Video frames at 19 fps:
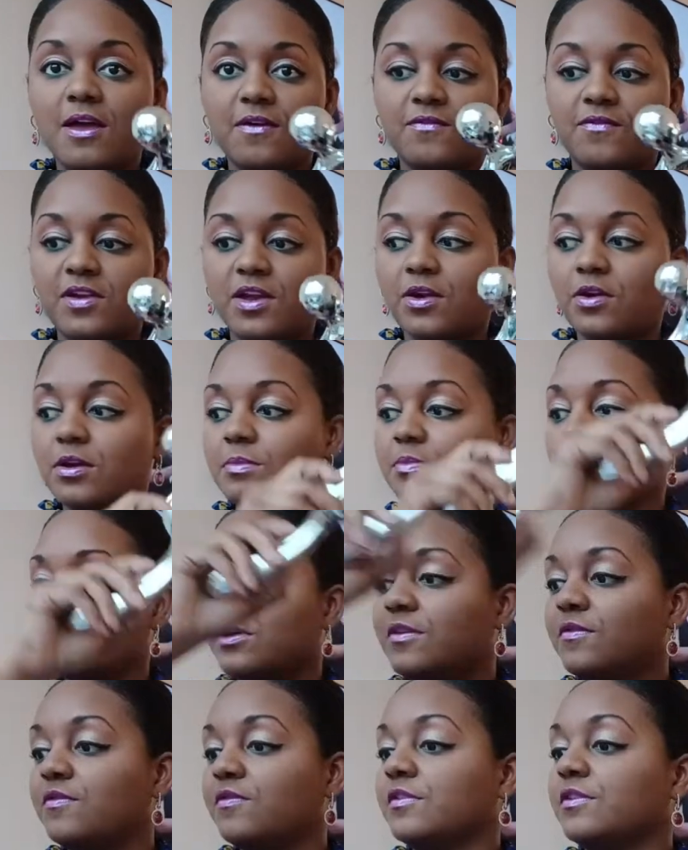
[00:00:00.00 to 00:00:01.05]
very
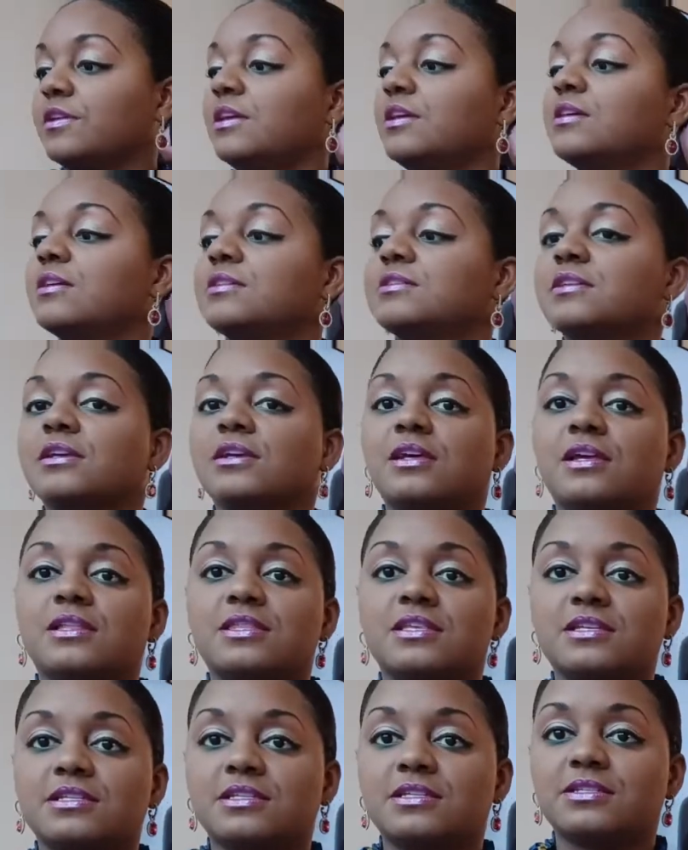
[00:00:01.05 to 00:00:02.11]
briefly, because again,
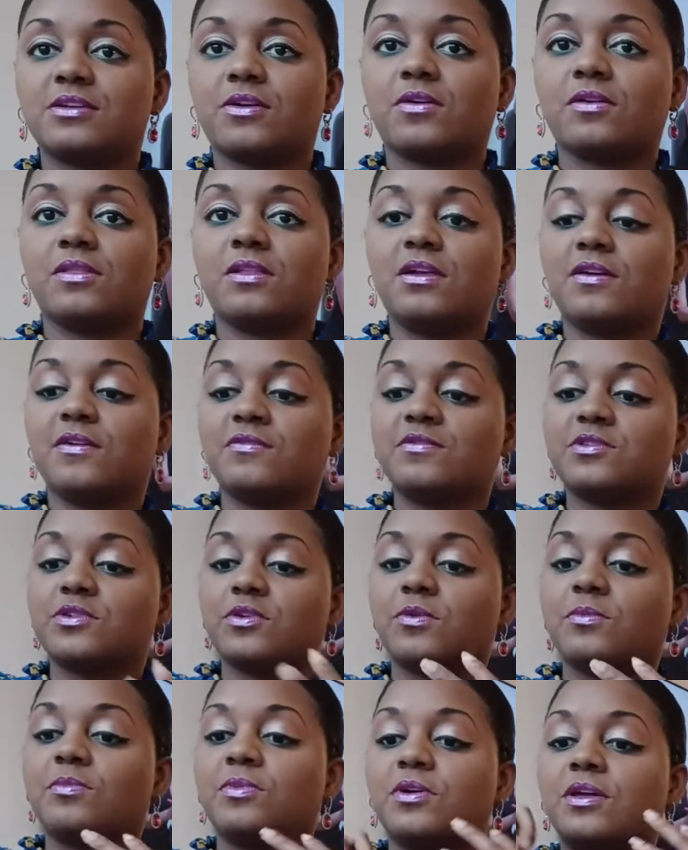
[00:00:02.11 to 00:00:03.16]
this is our love
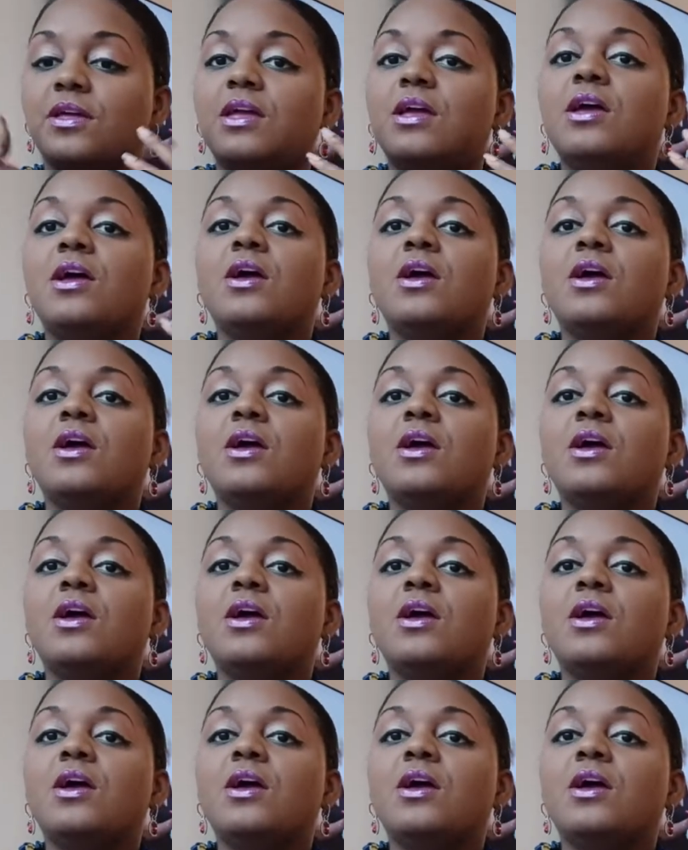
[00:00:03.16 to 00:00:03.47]
show, but